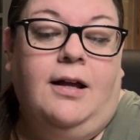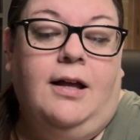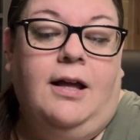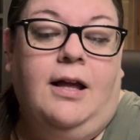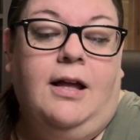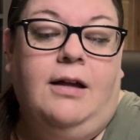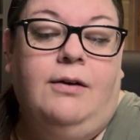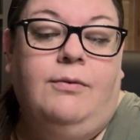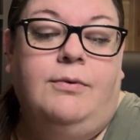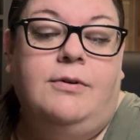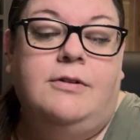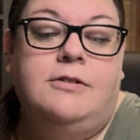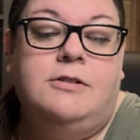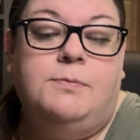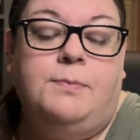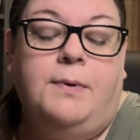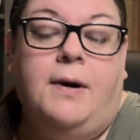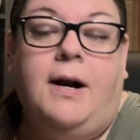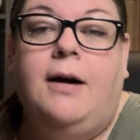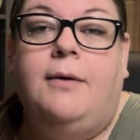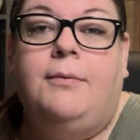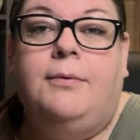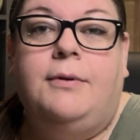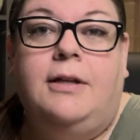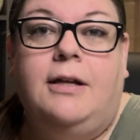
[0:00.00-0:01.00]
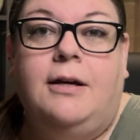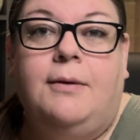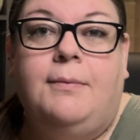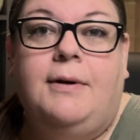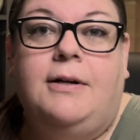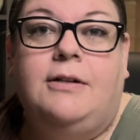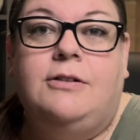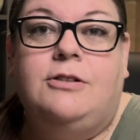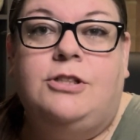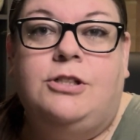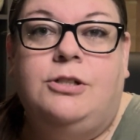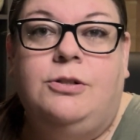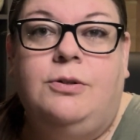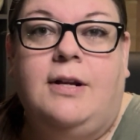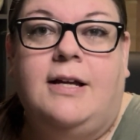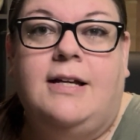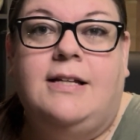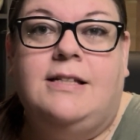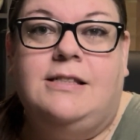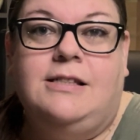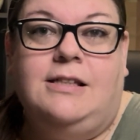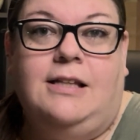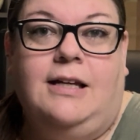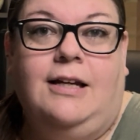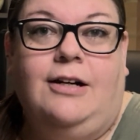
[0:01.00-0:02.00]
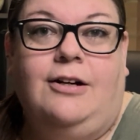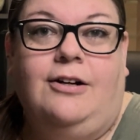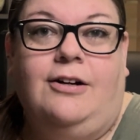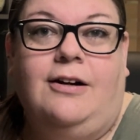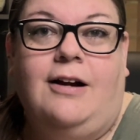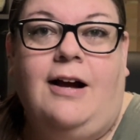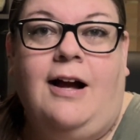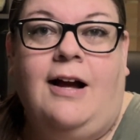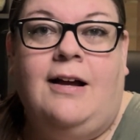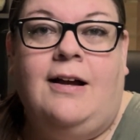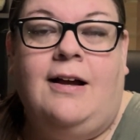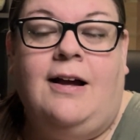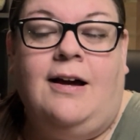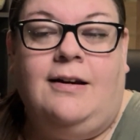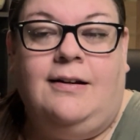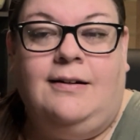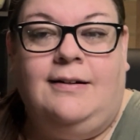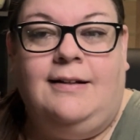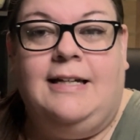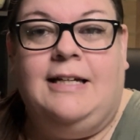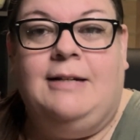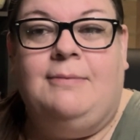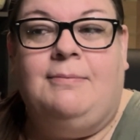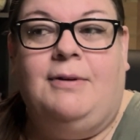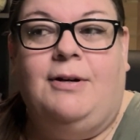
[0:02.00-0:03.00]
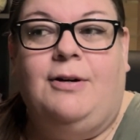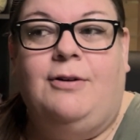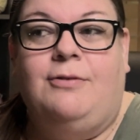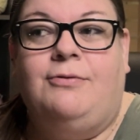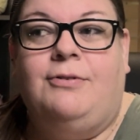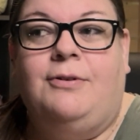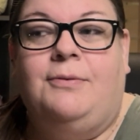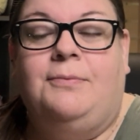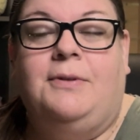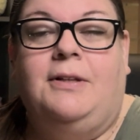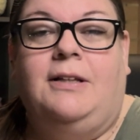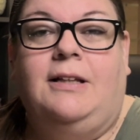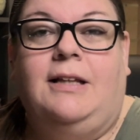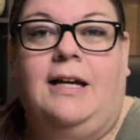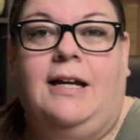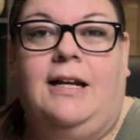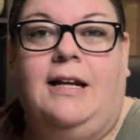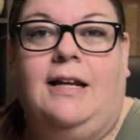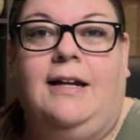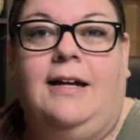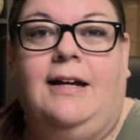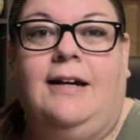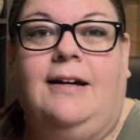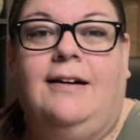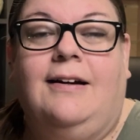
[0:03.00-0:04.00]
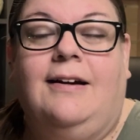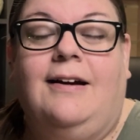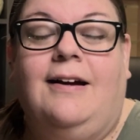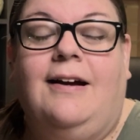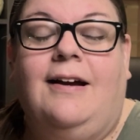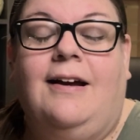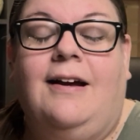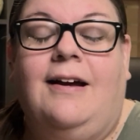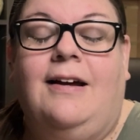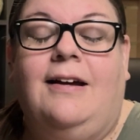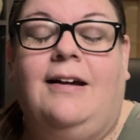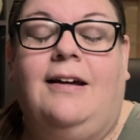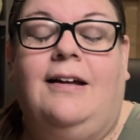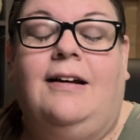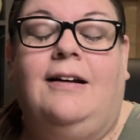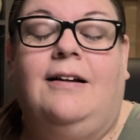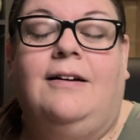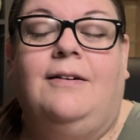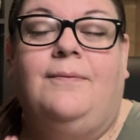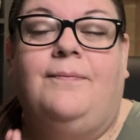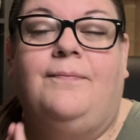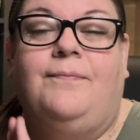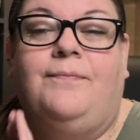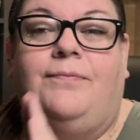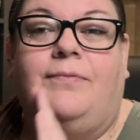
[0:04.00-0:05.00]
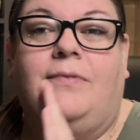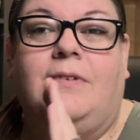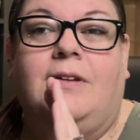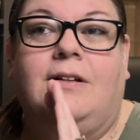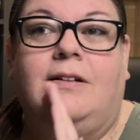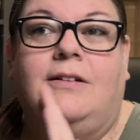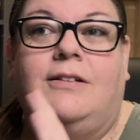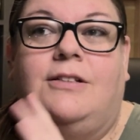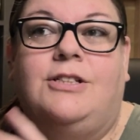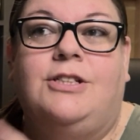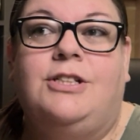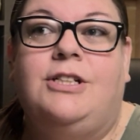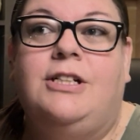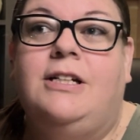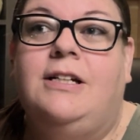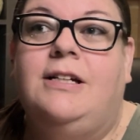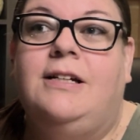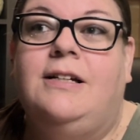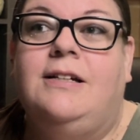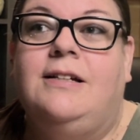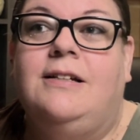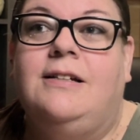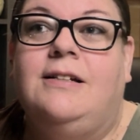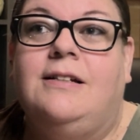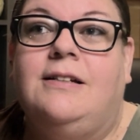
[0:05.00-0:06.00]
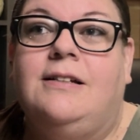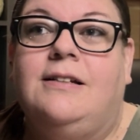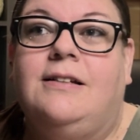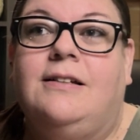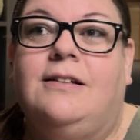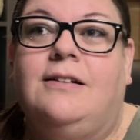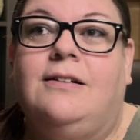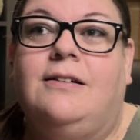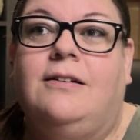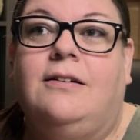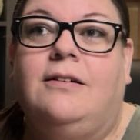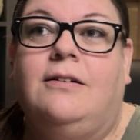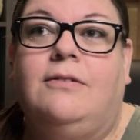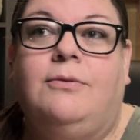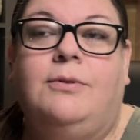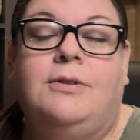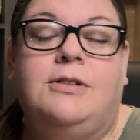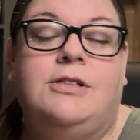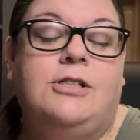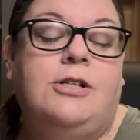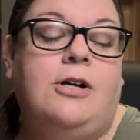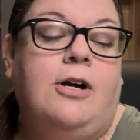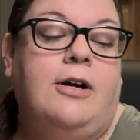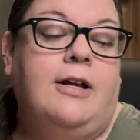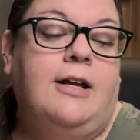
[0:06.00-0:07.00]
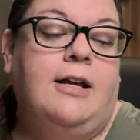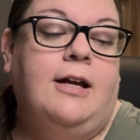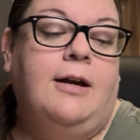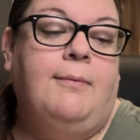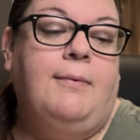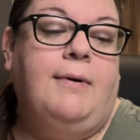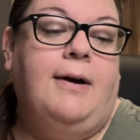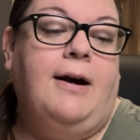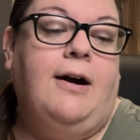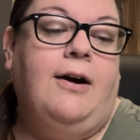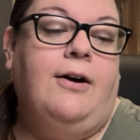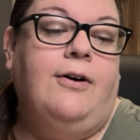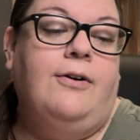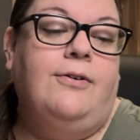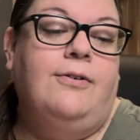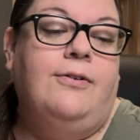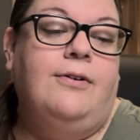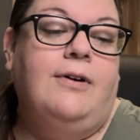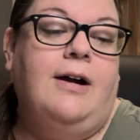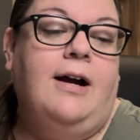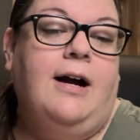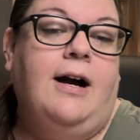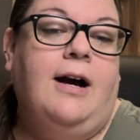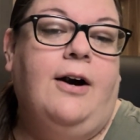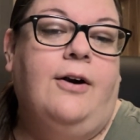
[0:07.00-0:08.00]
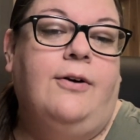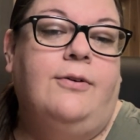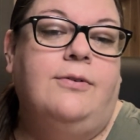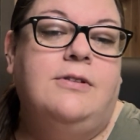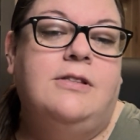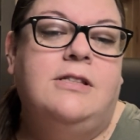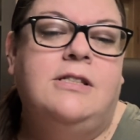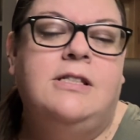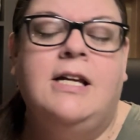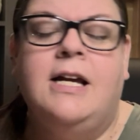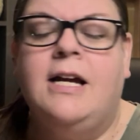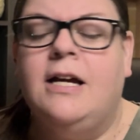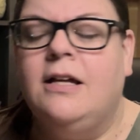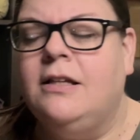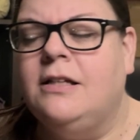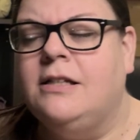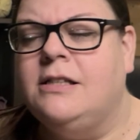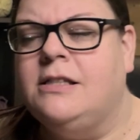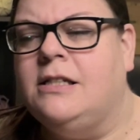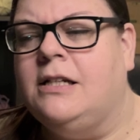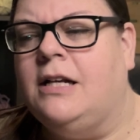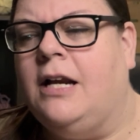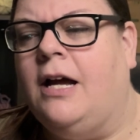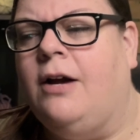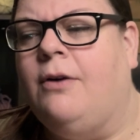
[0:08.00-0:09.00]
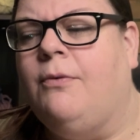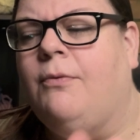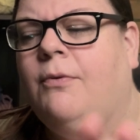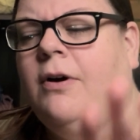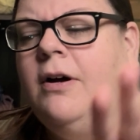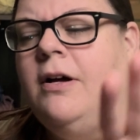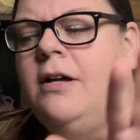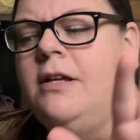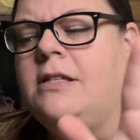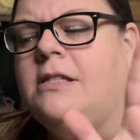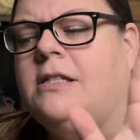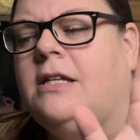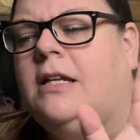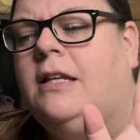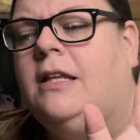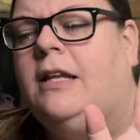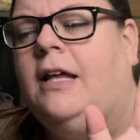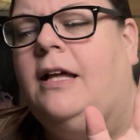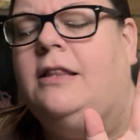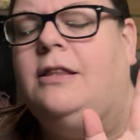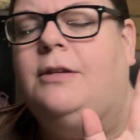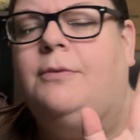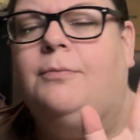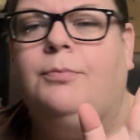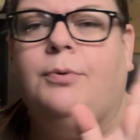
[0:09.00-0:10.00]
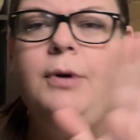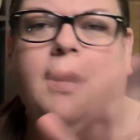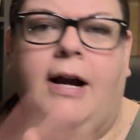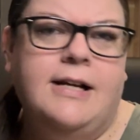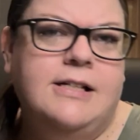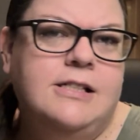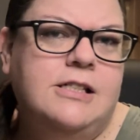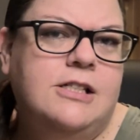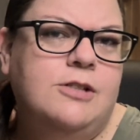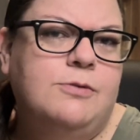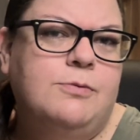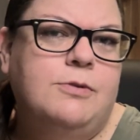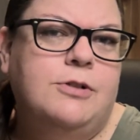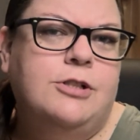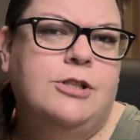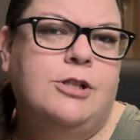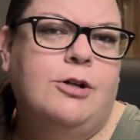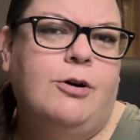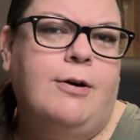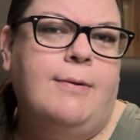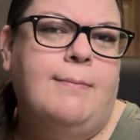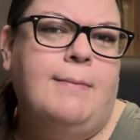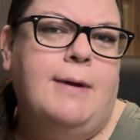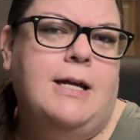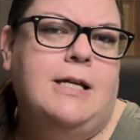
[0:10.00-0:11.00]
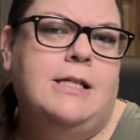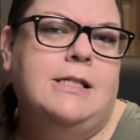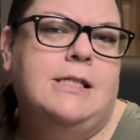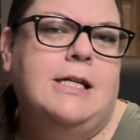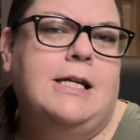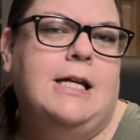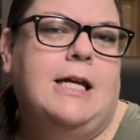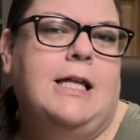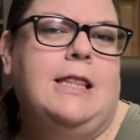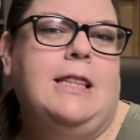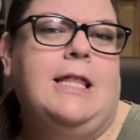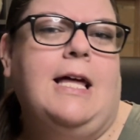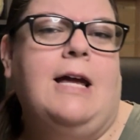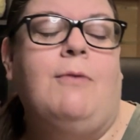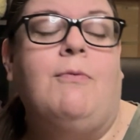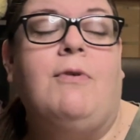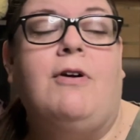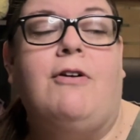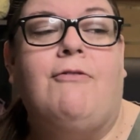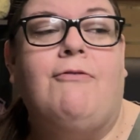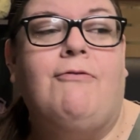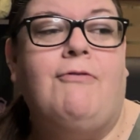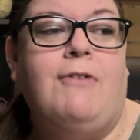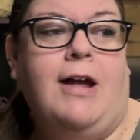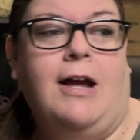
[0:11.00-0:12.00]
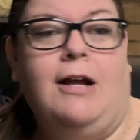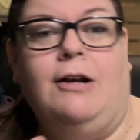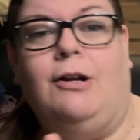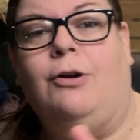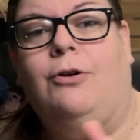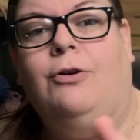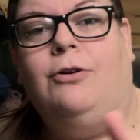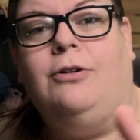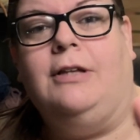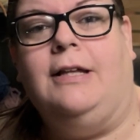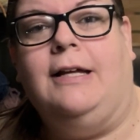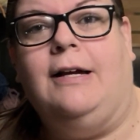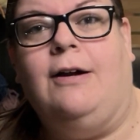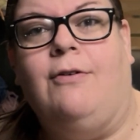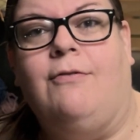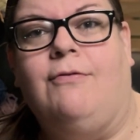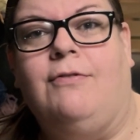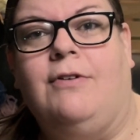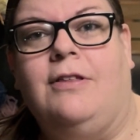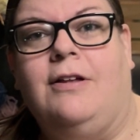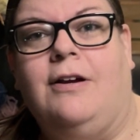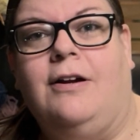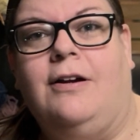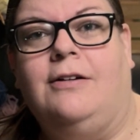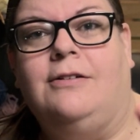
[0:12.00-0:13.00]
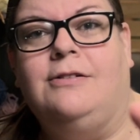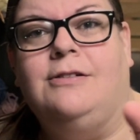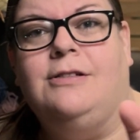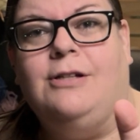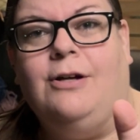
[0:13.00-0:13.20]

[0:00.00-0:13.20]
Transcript: It was probably about 2 days later, I got an email from the lady, and she was talking about how talented I was and that the prizes were so amazing and they were fangirling over there.